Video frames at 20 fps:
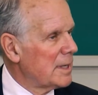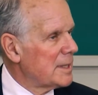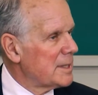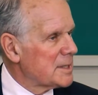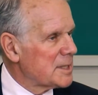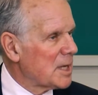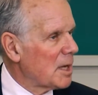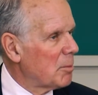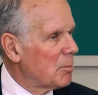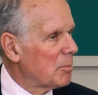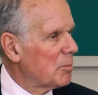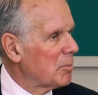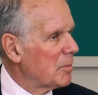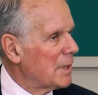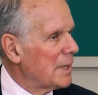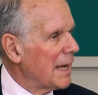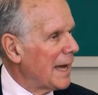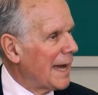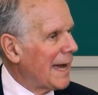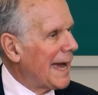some
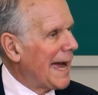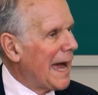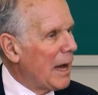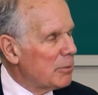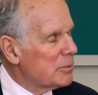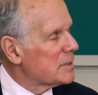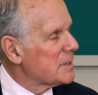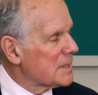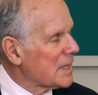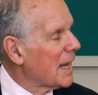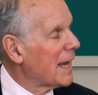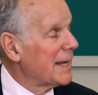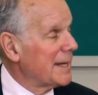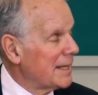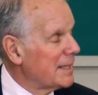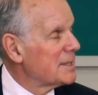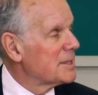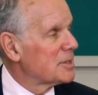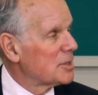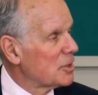outside
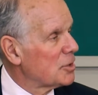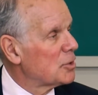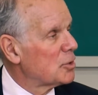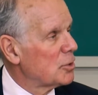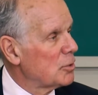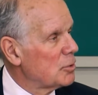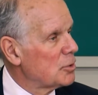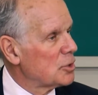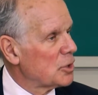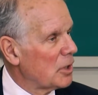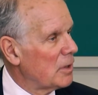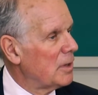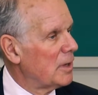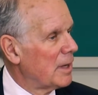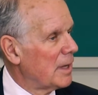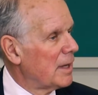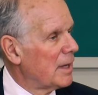institution